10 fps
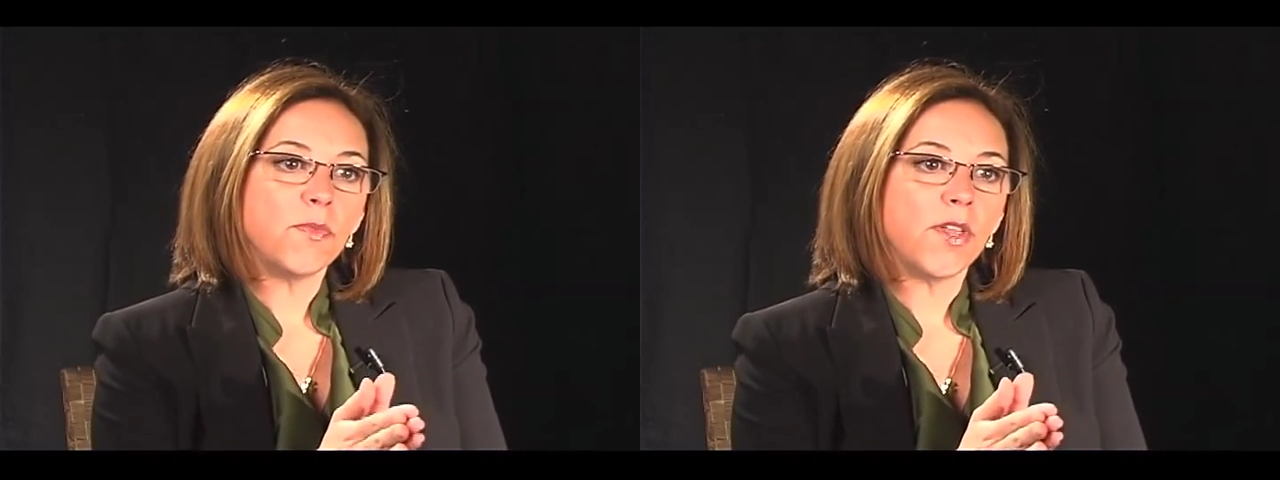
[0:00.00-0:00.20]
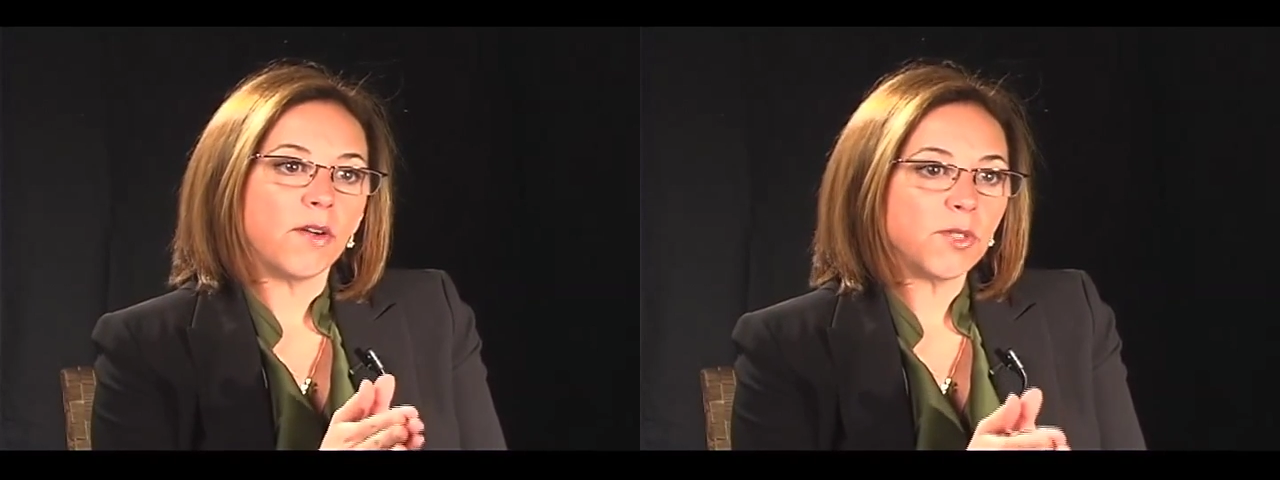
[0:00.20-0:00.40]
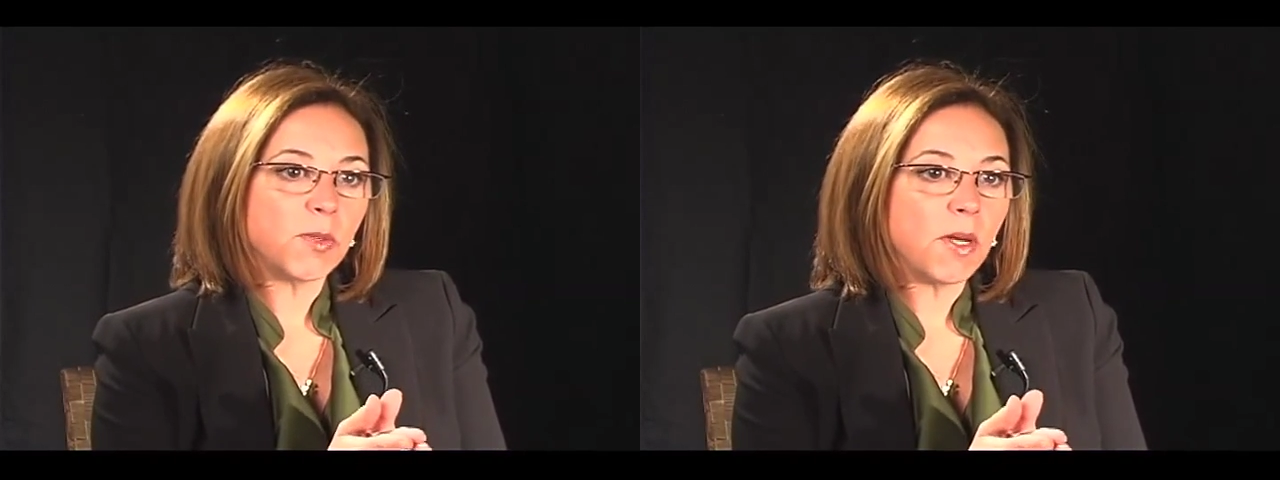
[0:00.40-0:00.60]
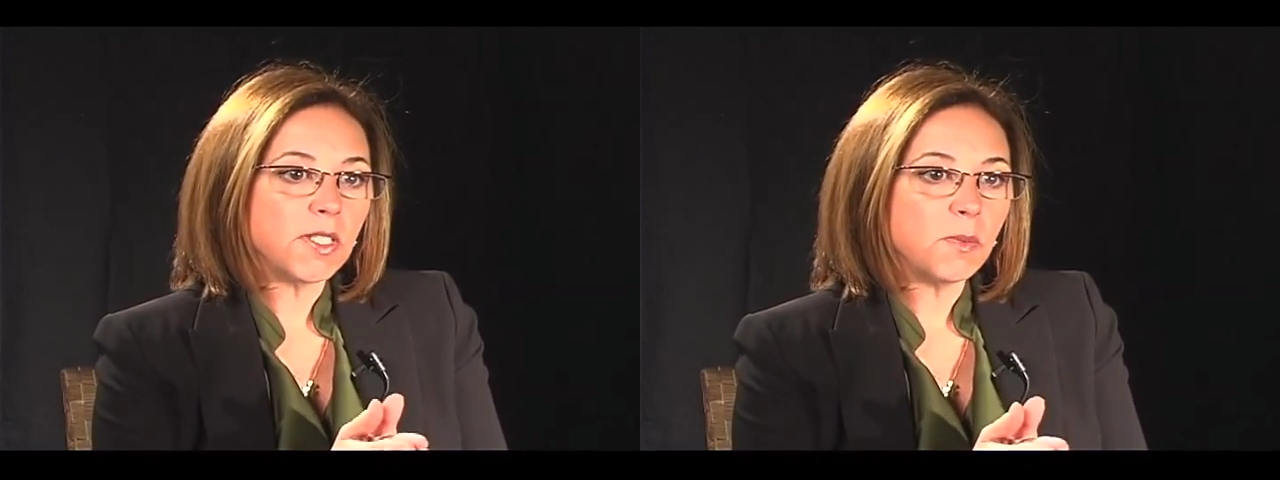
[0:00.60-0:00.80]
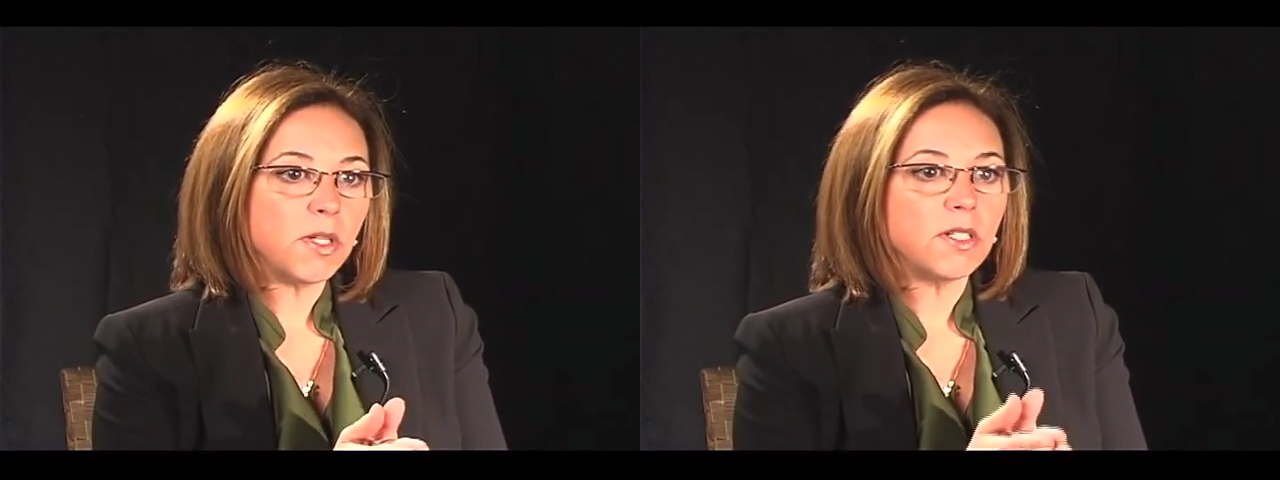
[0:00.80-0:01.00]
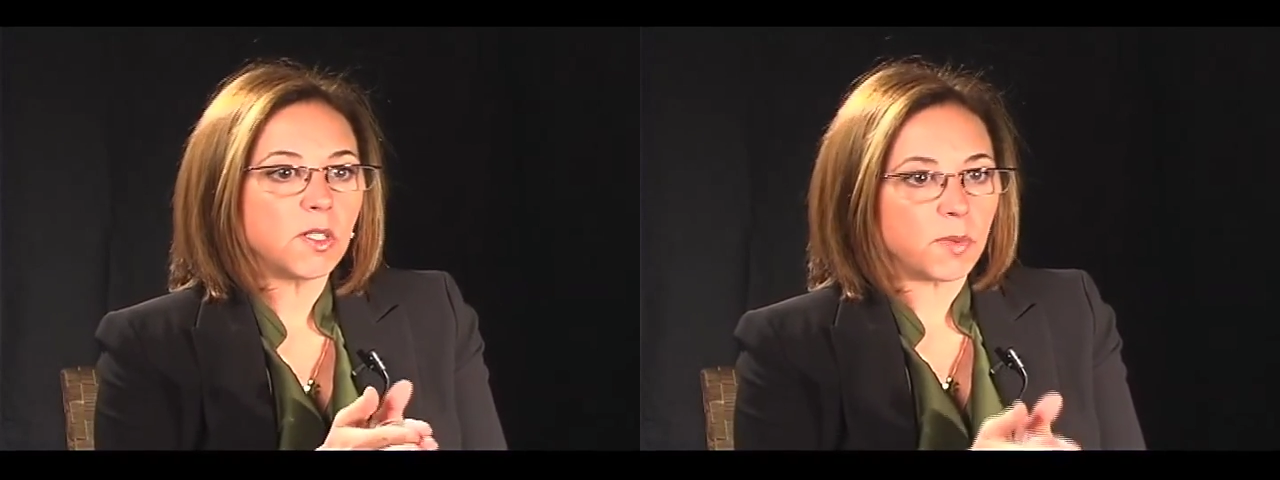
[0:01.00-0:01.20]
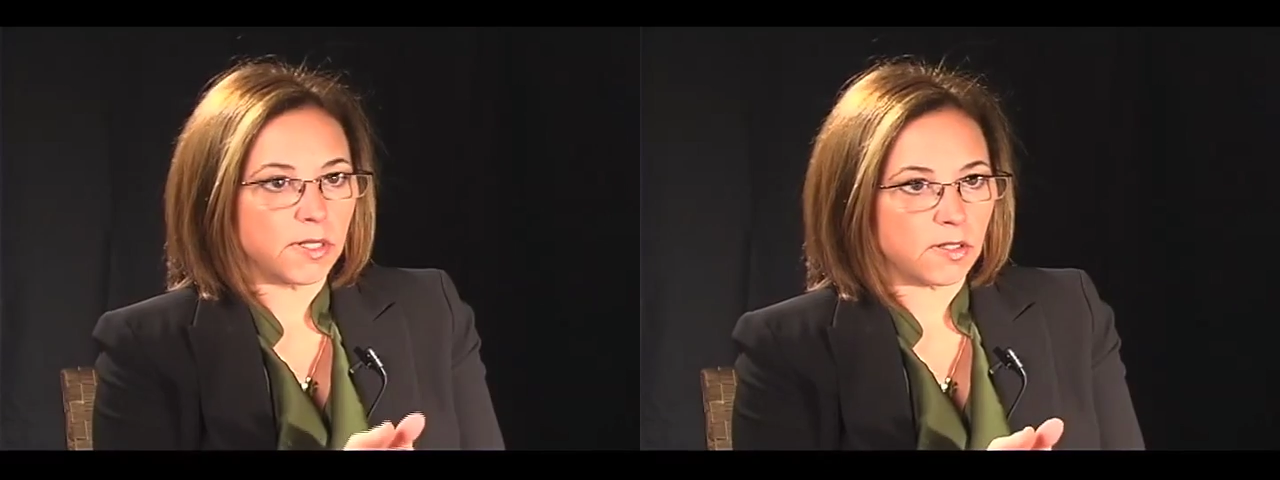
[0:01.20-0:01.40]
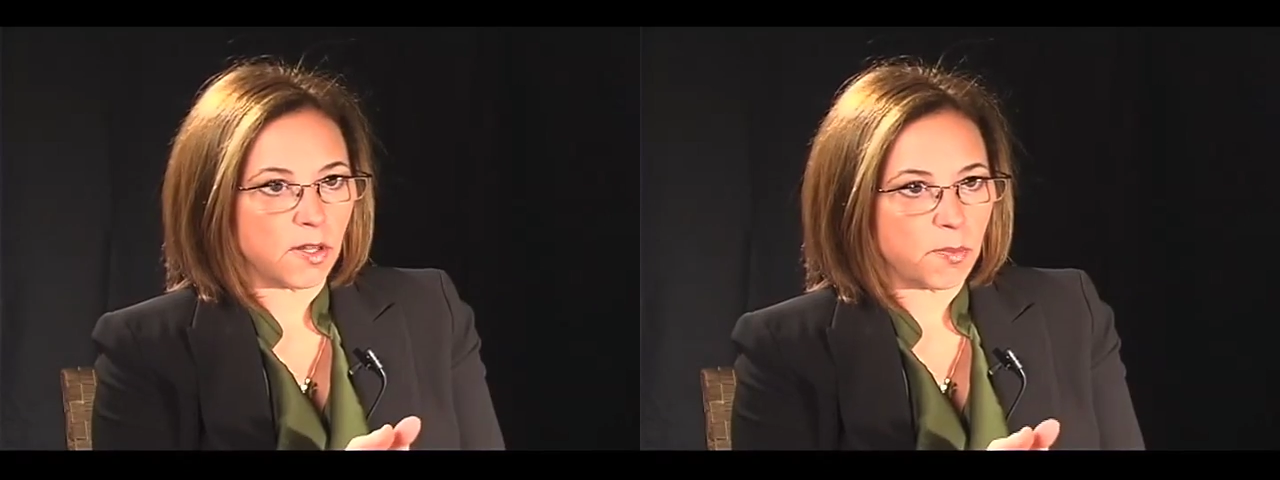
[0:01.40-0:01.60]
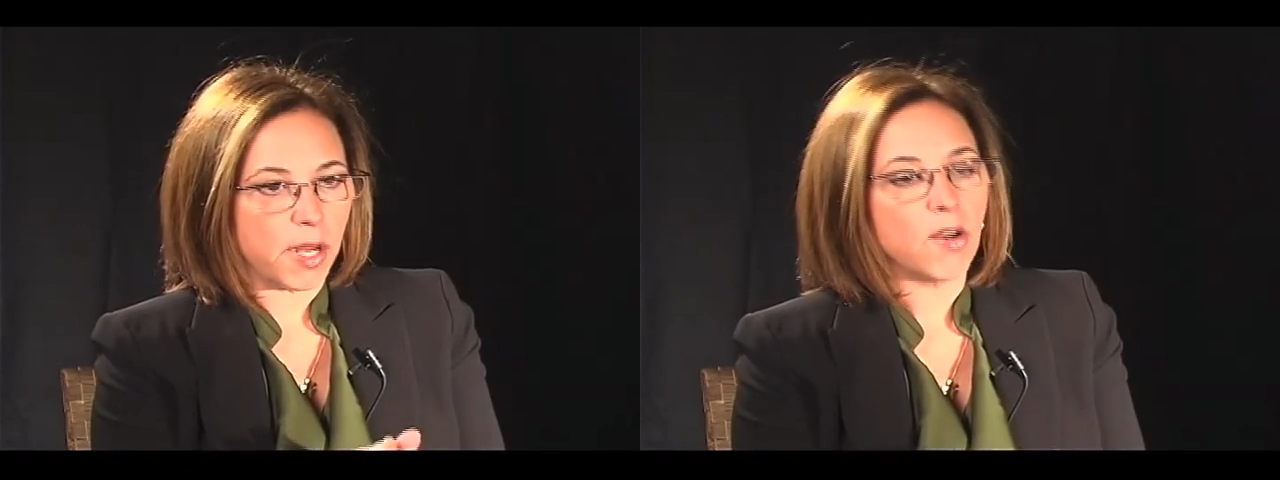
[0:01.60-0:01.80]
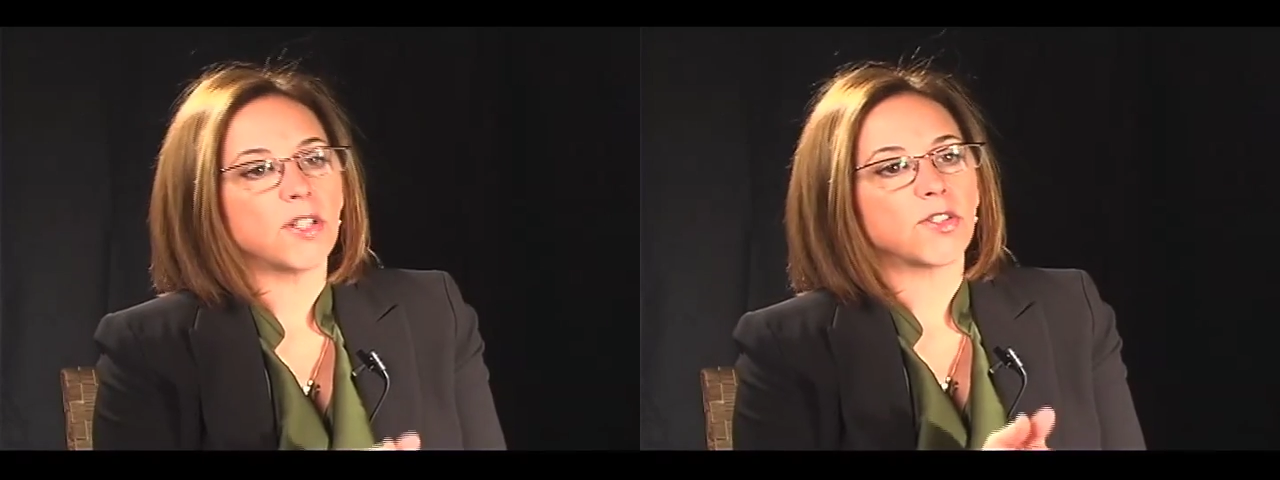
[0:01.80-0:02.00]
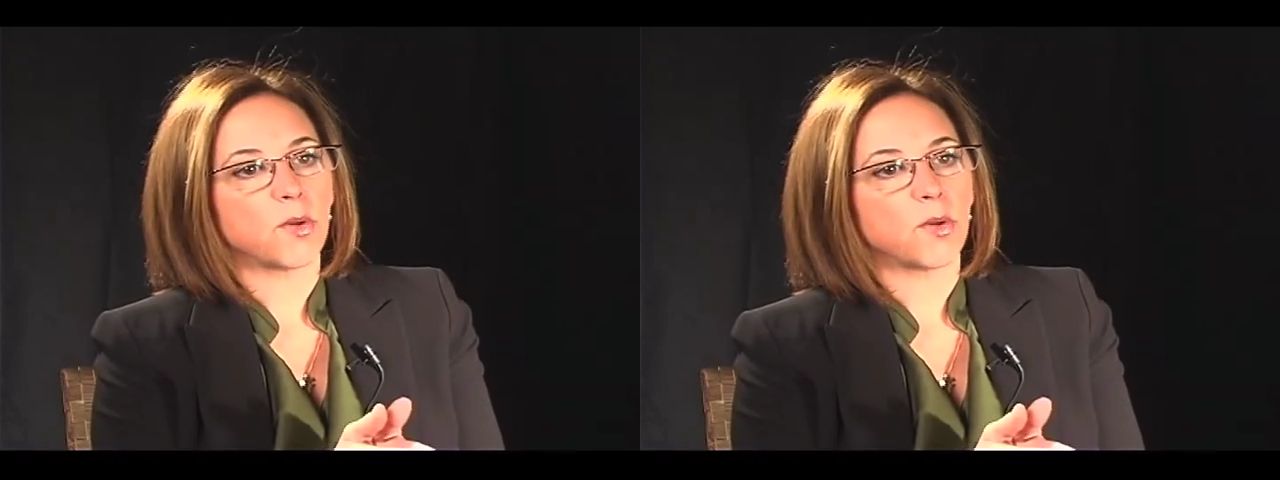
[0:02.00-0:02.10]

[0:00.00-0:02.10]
that responsibility is placed on the parents.